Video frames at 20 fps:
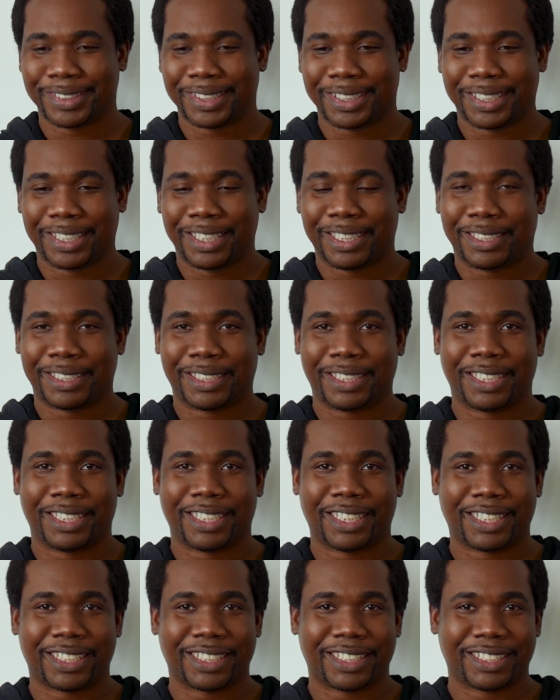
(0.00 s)

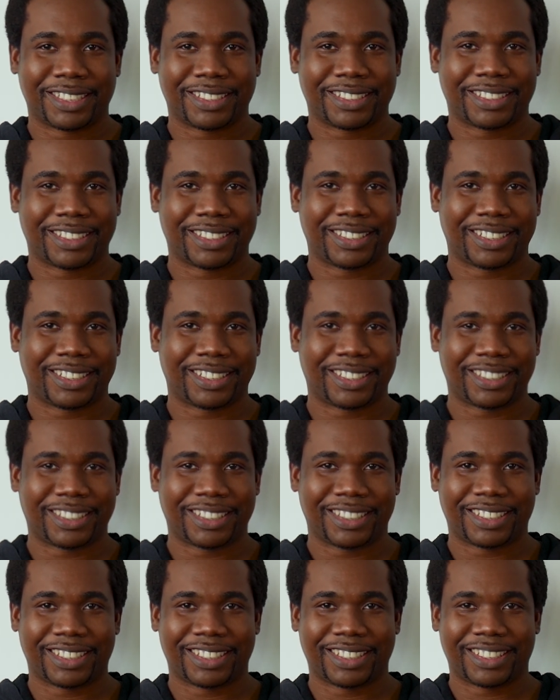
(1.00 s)

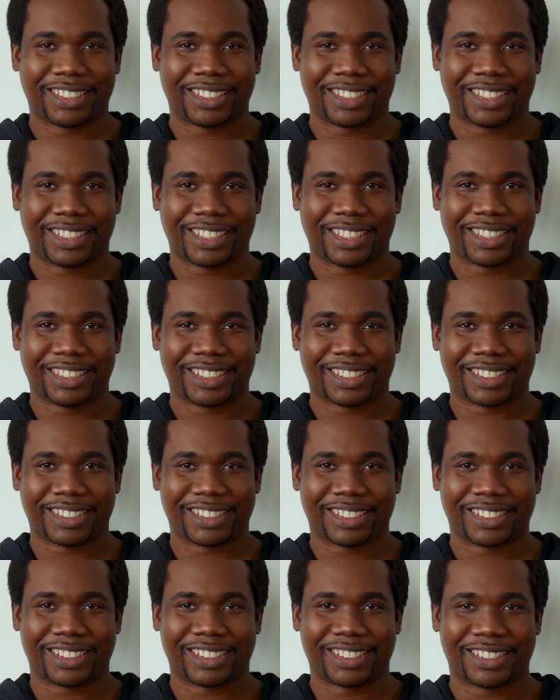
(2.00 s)

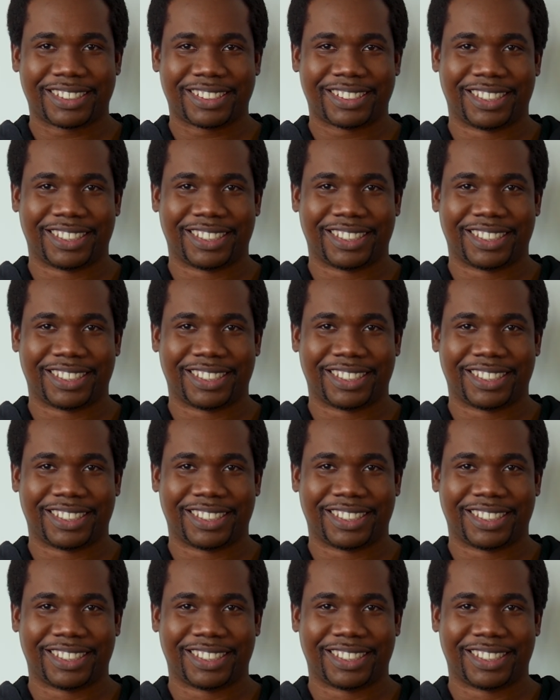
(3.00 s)
The person shown says nothing.